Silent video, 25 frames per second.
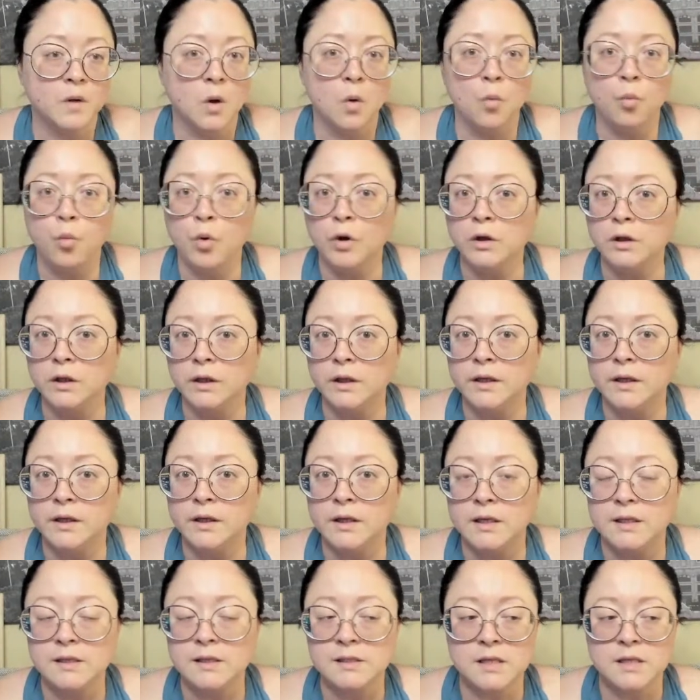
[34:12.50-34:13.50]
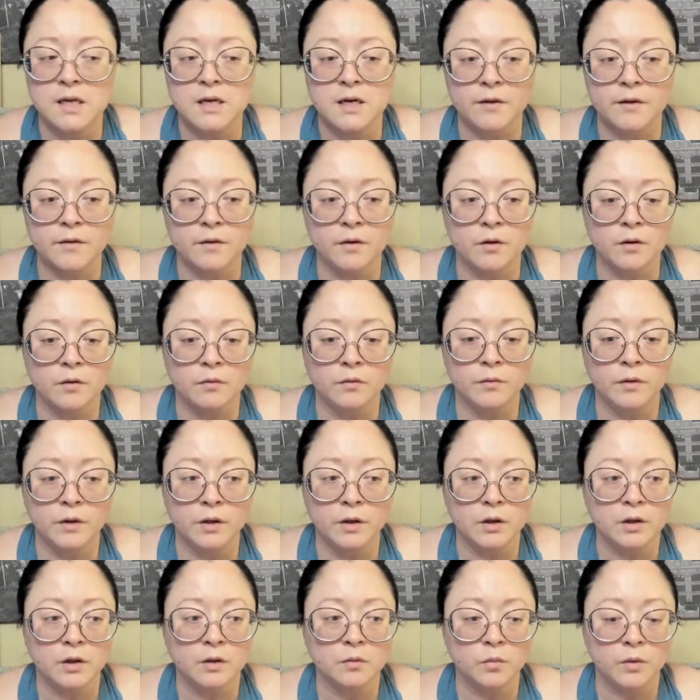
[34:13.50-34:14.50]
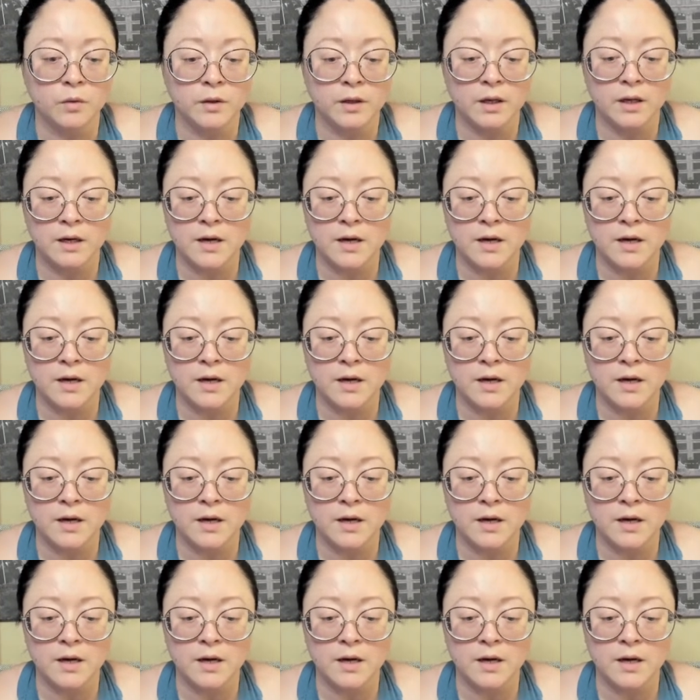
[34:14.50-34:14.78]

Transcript: Woodland is another really good one